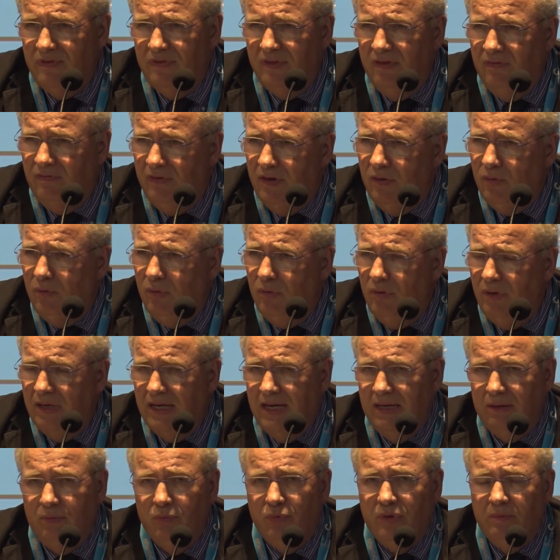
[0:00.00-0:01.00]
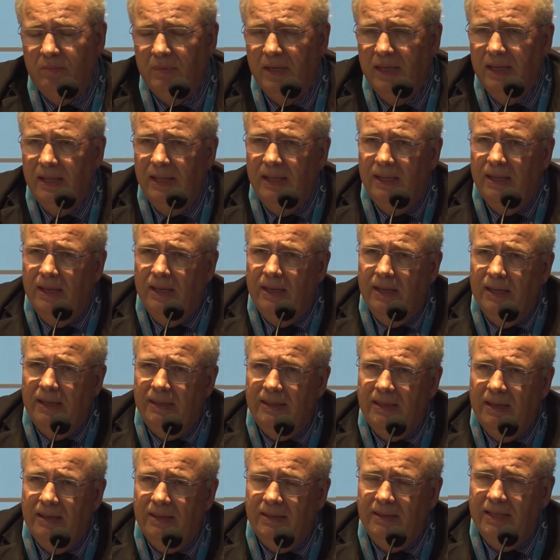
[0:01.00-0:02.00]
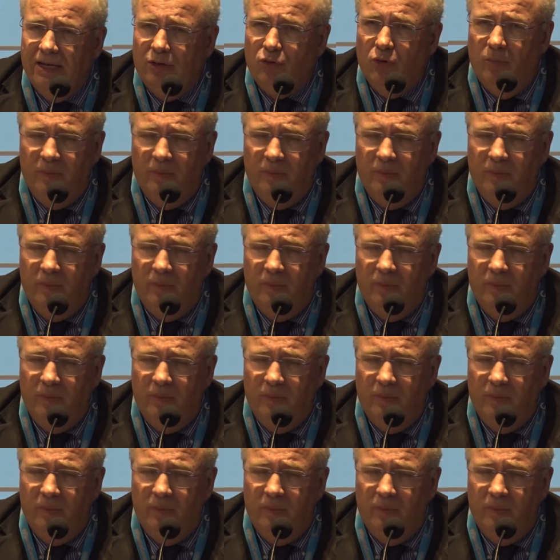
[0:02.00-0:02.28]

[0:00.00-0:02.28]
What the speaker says: difficult. And the